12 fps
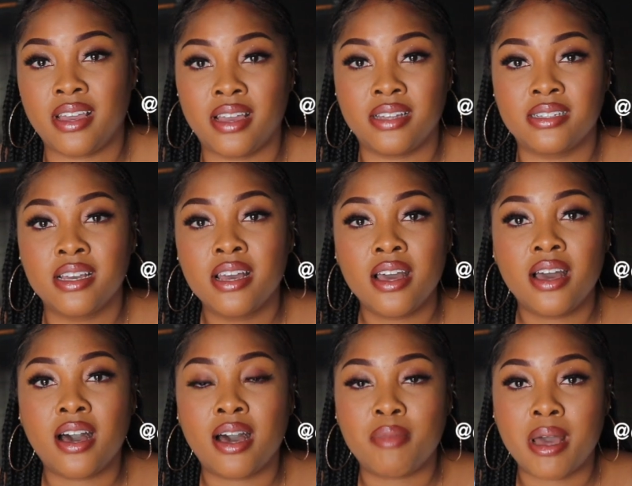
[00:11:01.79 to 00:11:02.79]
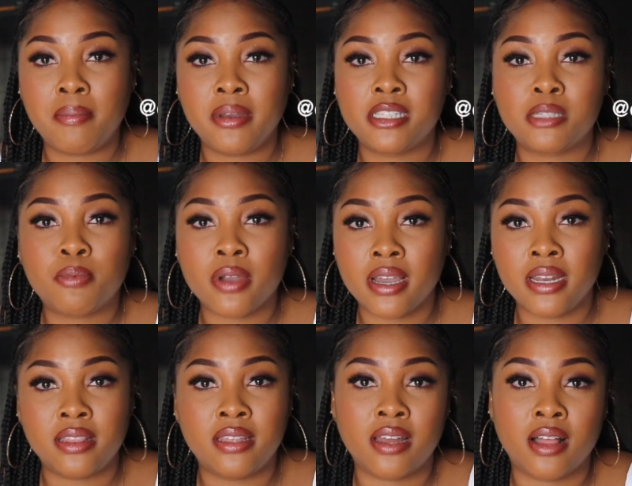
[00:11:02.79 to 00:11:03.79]
and I'm happy to
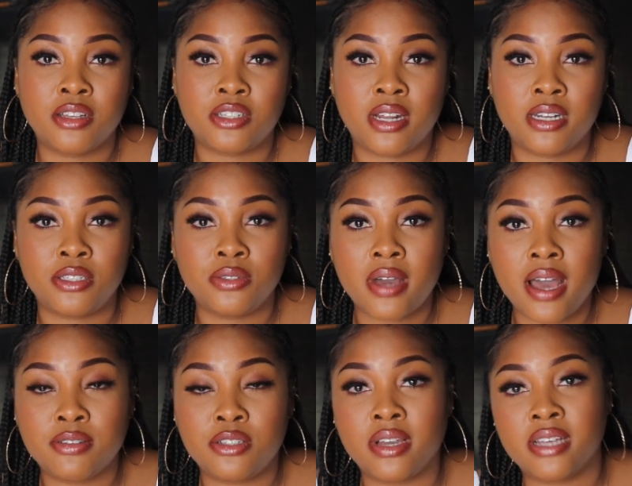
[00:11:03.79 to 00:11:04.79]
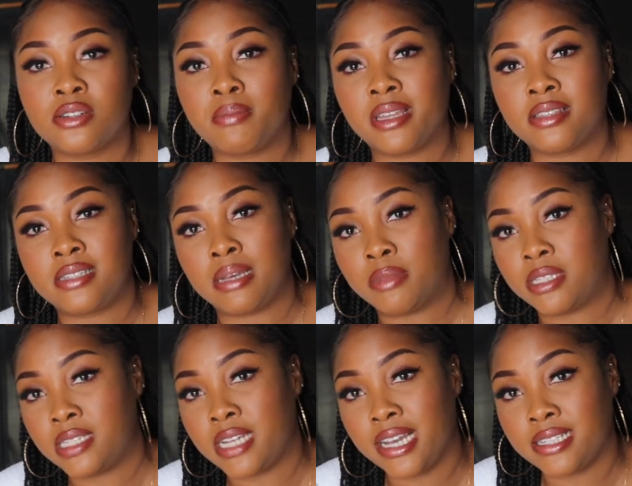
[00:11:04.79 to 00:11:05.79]
spread the knowledge that I do have so you guys don't make the same
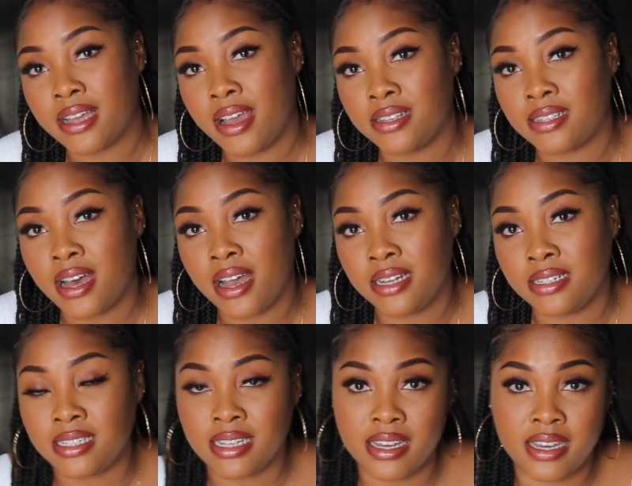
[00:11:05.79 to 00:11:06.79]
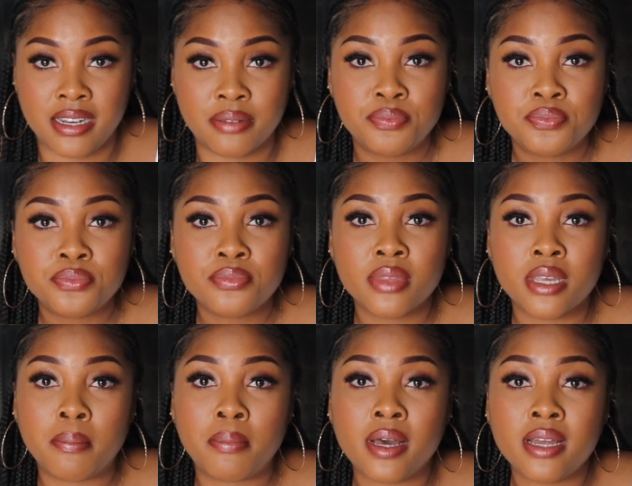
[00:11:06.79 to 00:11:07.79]
mistakes as I did.
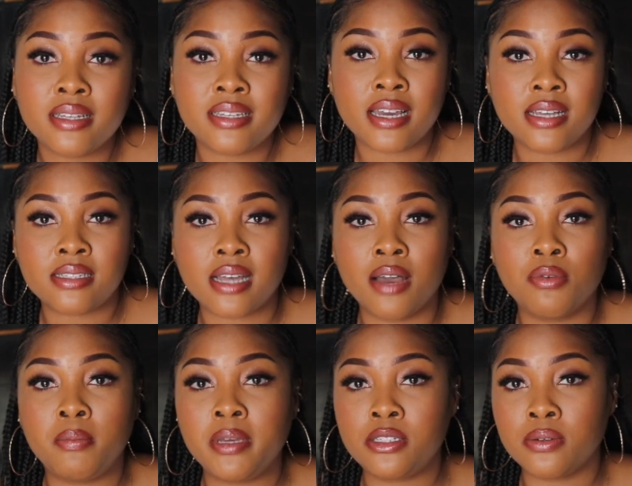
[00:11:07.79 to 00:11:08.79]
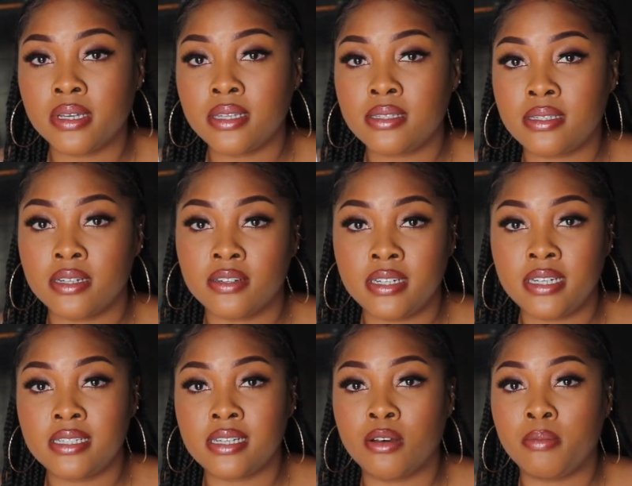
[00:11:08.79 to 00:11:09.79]
But yes, I will be doing a
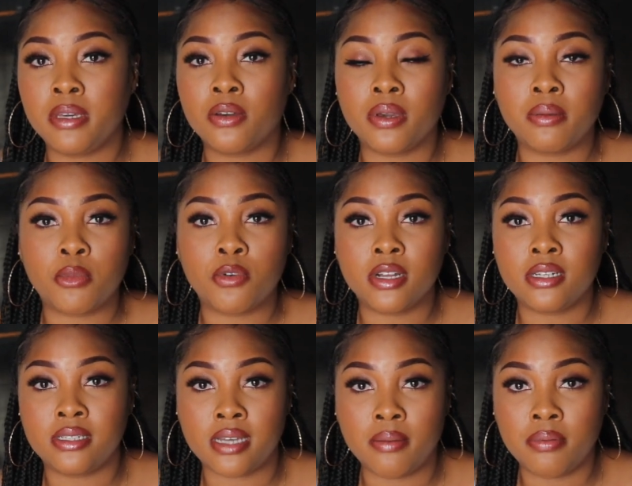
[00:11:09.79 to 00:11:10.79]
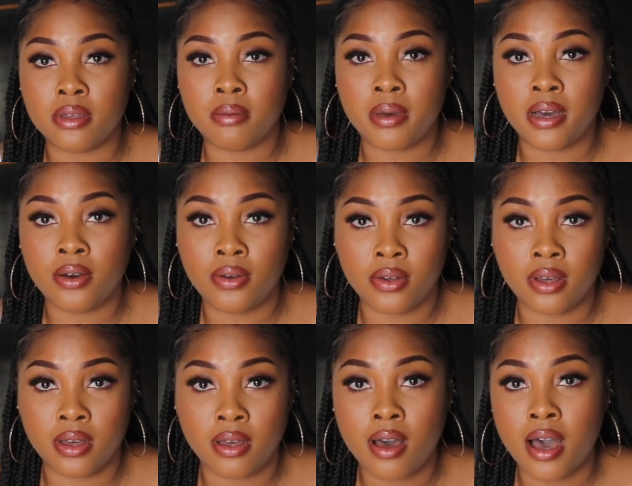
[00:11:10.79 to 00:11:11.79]
series. I will be going more in depth about
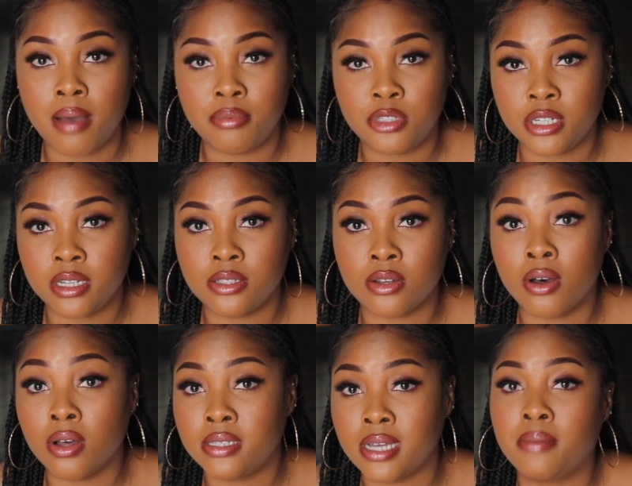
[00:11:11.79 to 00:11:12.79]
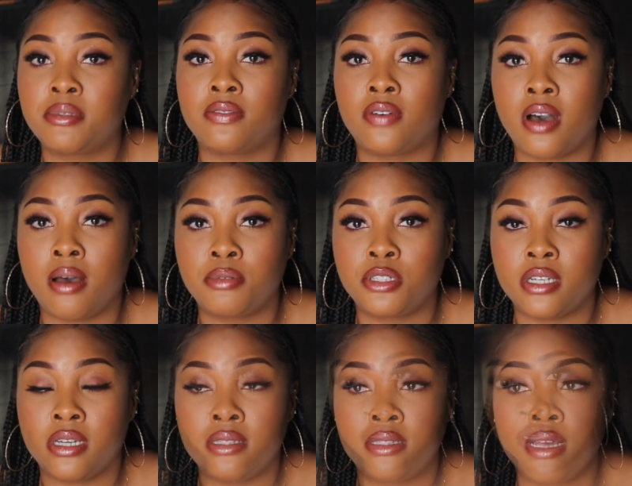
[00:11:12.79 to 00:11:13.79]
options, all types of
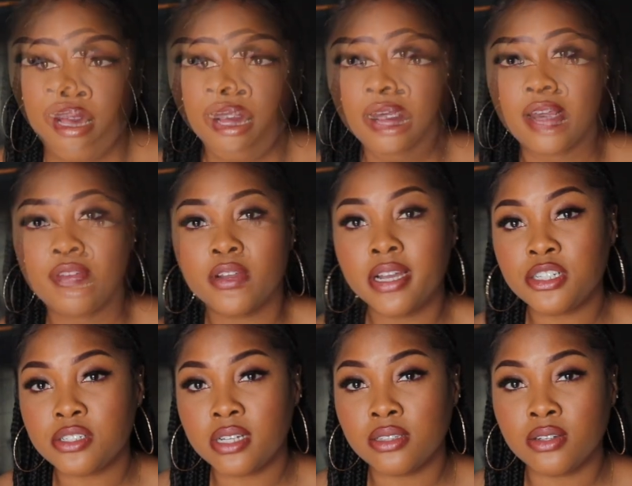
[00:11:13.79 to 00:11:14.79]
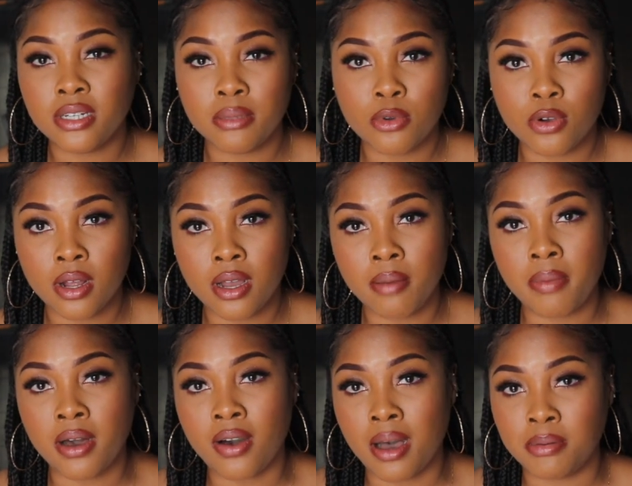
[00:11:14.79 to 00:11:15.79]
options. If you're interested in learning more
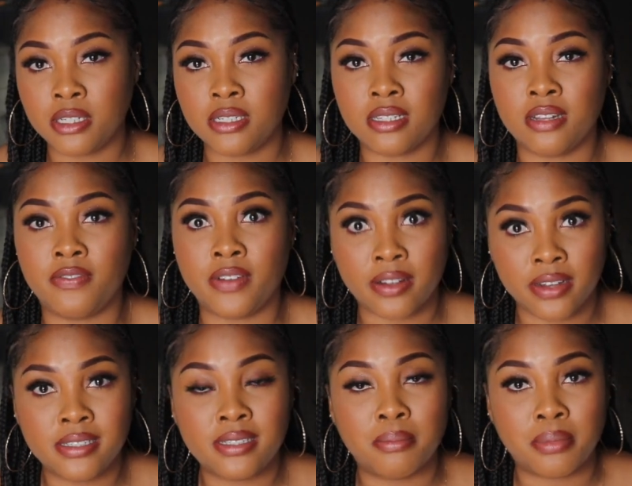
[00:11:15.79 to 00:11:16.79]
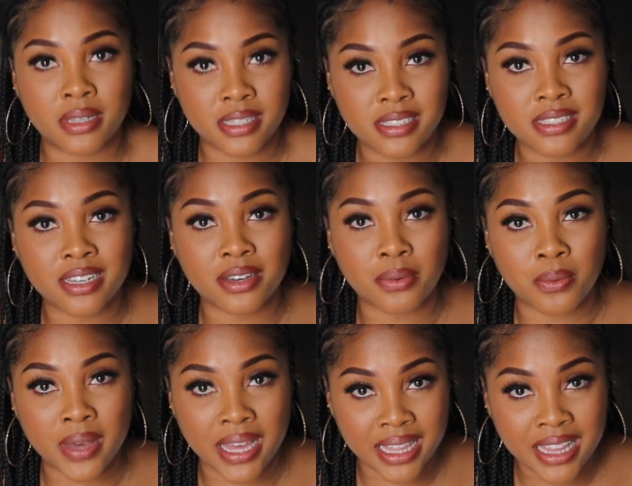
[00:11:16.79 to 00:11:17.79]
about options in a very simplistic
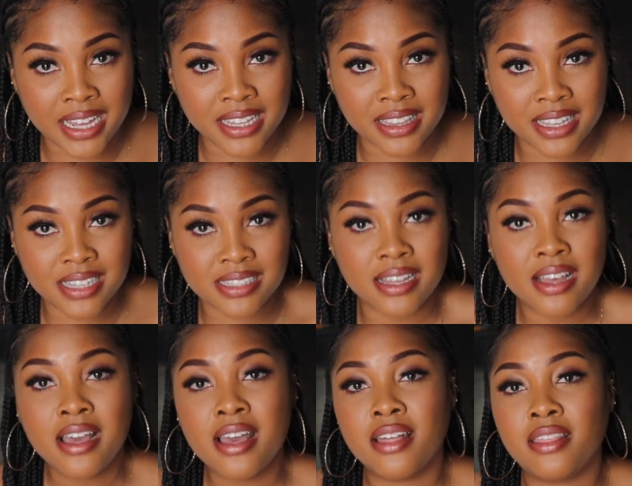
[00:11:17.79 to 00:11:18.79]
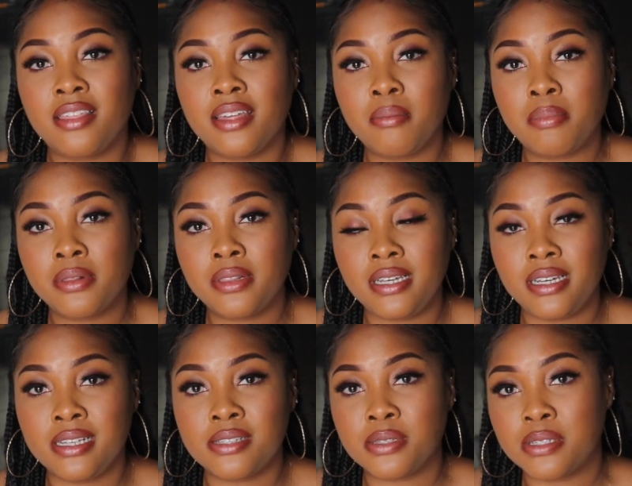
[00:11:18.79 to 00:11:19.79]
way like this, then
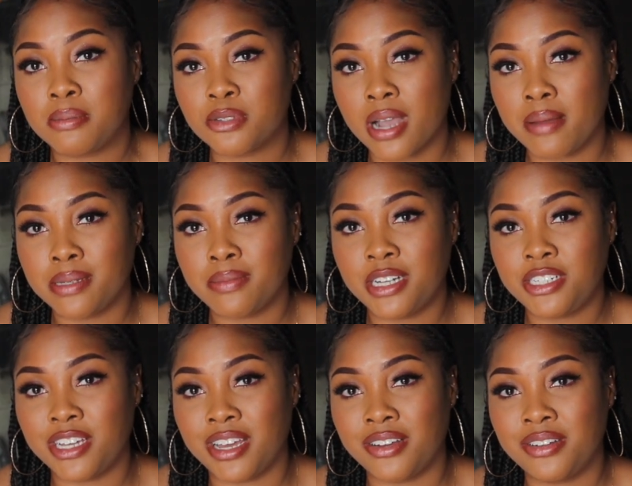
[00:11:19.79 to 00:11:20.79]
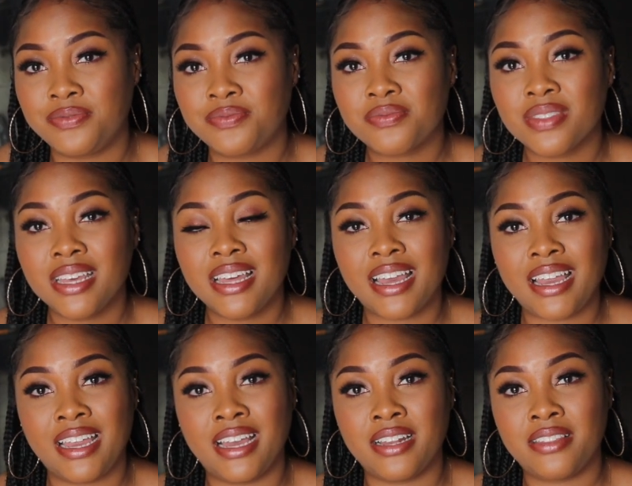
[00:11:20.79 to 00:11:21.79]
please subscribe to my channel
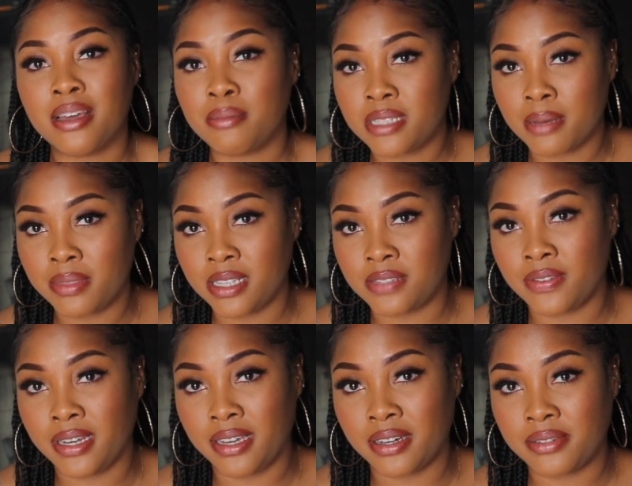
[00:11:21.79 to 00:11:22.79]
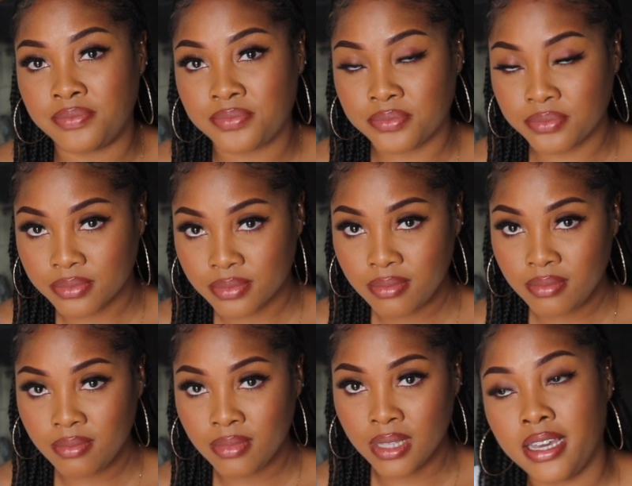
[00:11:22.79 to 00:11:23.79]
and thumbs up this video.
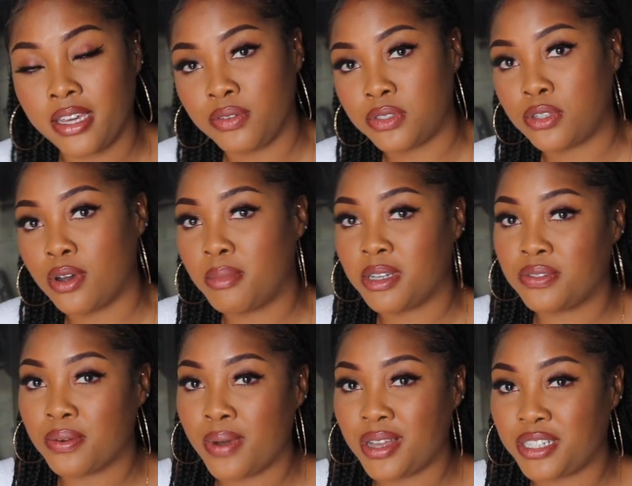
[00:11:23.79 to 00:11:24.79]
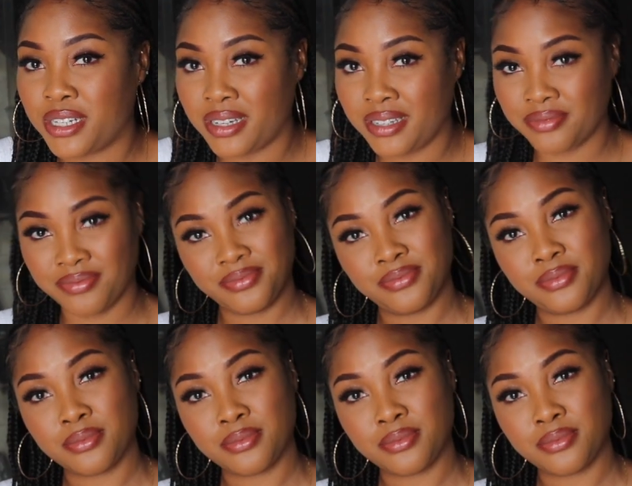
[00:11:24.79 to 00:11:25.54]
Thank you so much for watching.